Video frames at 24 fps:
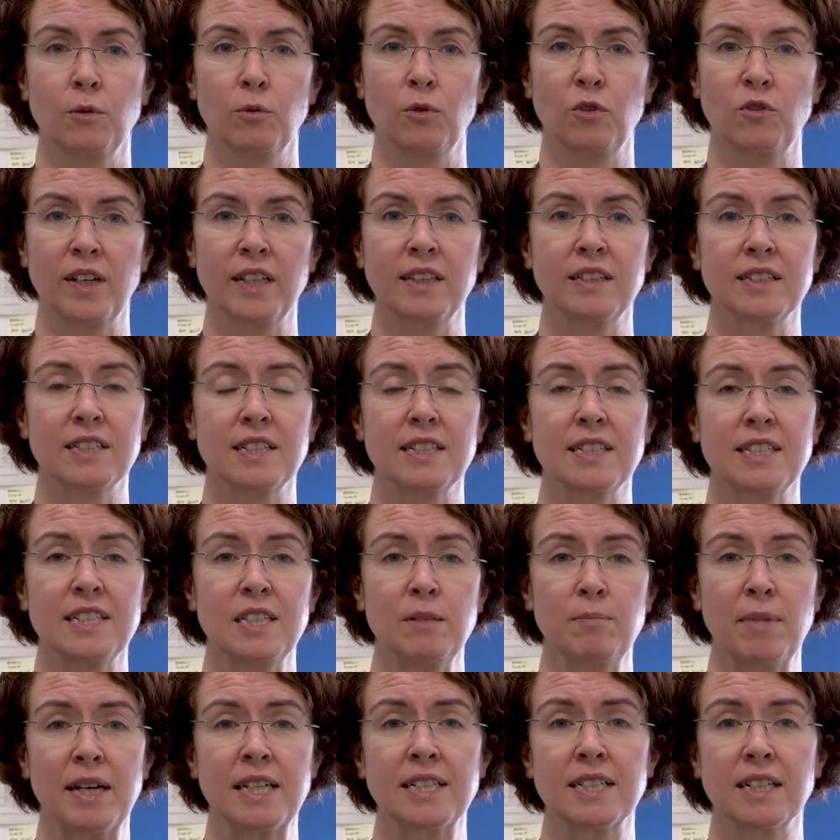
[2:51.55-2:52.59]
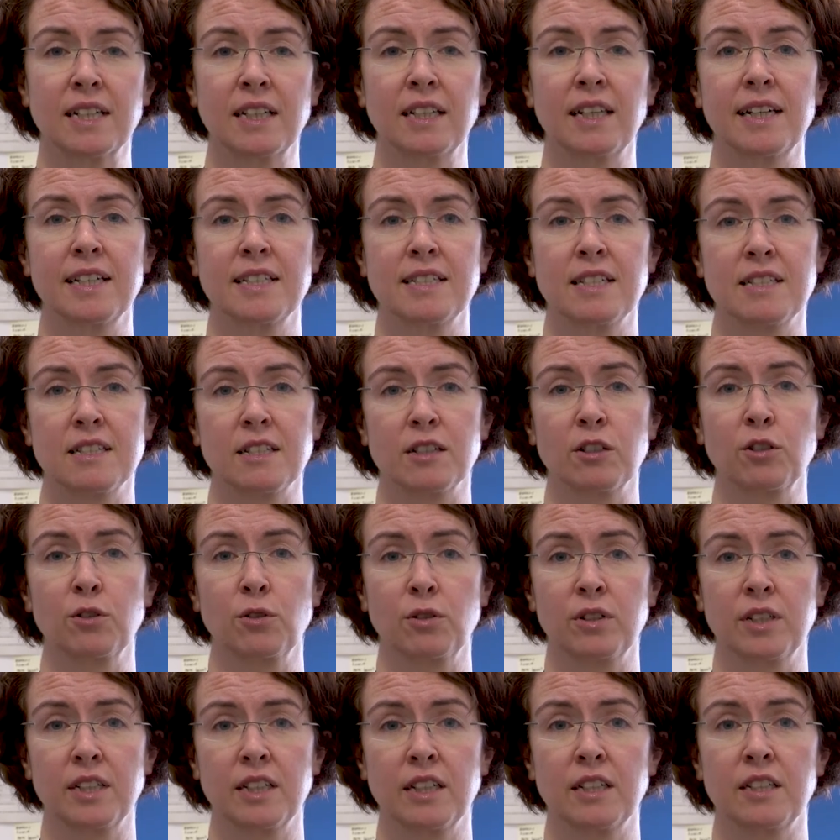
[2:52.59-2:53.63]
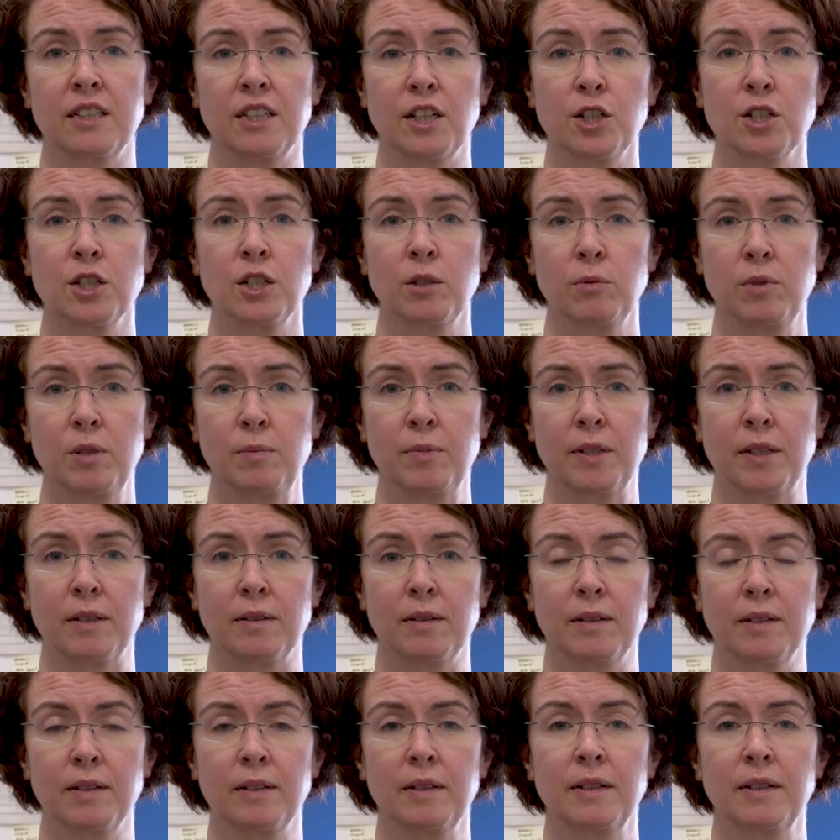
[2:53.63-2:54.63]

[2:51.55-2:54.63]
We find that it demedicalises their chronic condition a wee bit,